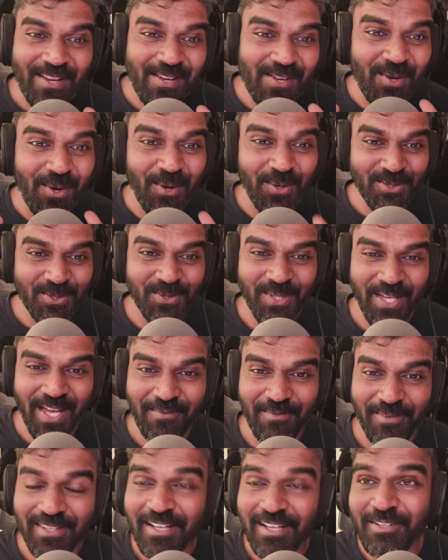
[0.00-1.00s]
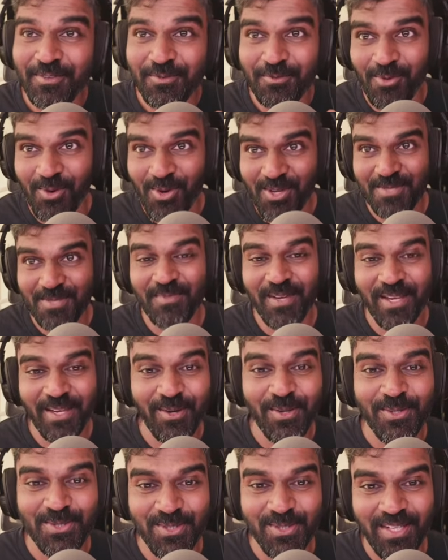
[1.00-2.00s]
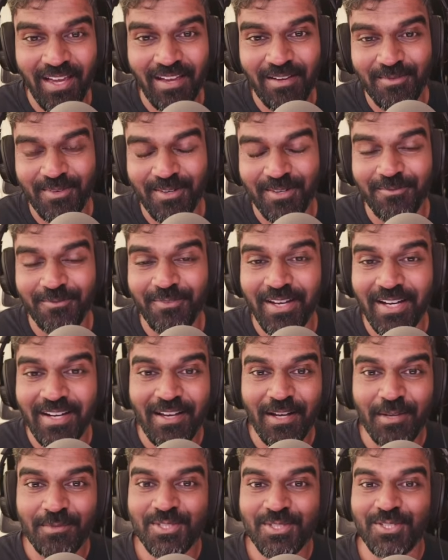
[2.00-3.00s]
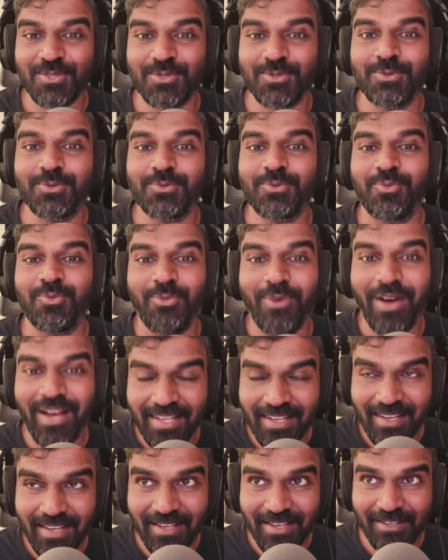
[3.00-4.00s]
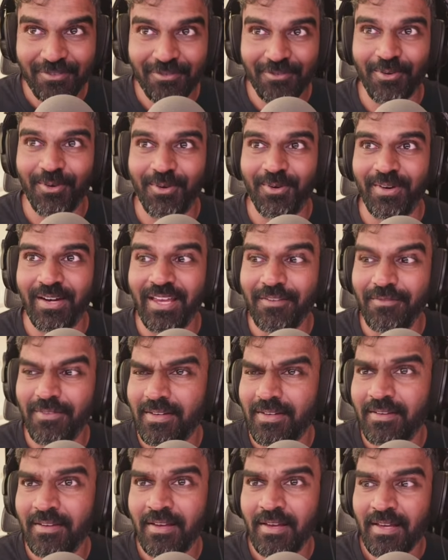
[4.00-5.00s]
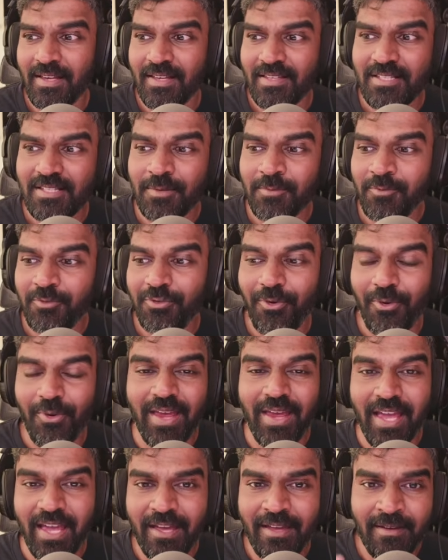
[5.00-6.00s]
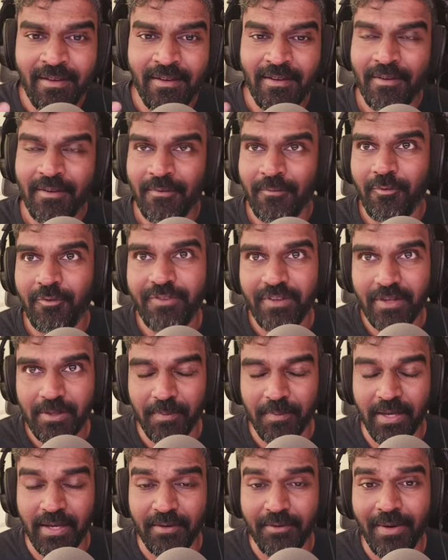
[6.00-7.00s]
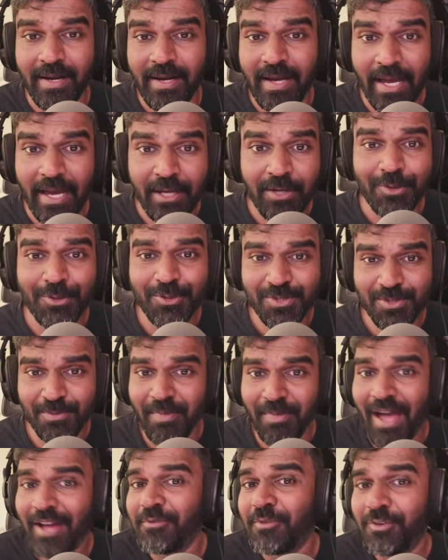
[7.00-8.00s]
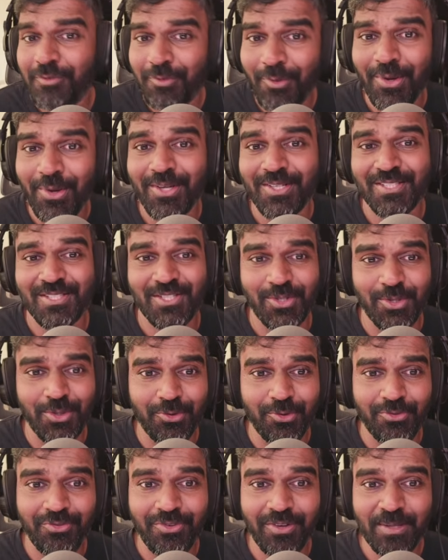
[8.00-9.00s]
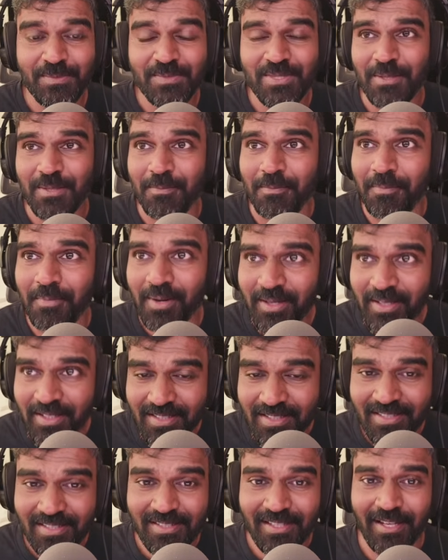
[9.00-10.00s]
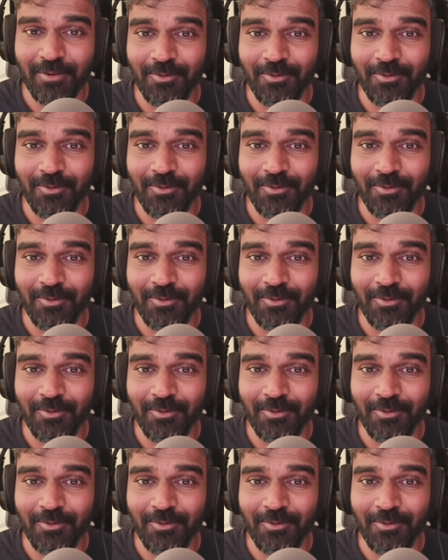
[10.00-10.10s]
go-to camera. That was my go-to camera when it comes to wildlife or even some 4K filming, right? I used manual focus to film some birds and